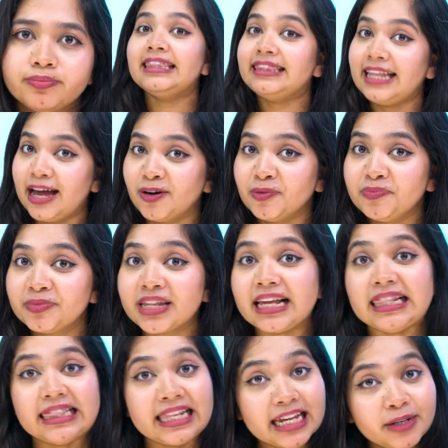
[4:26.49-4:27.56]
Now,
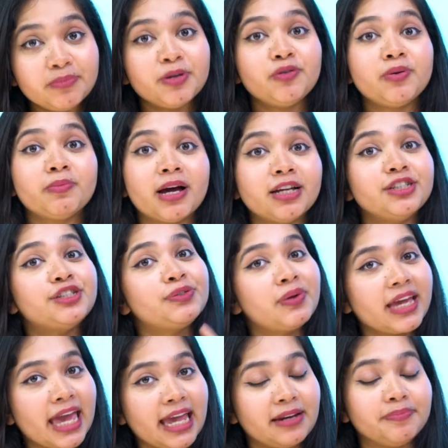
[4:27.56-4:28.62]
let me remind you
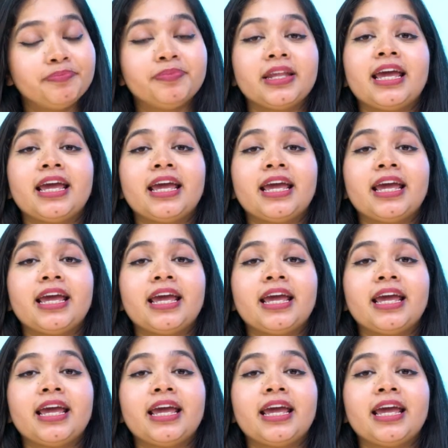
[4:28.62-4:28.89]
again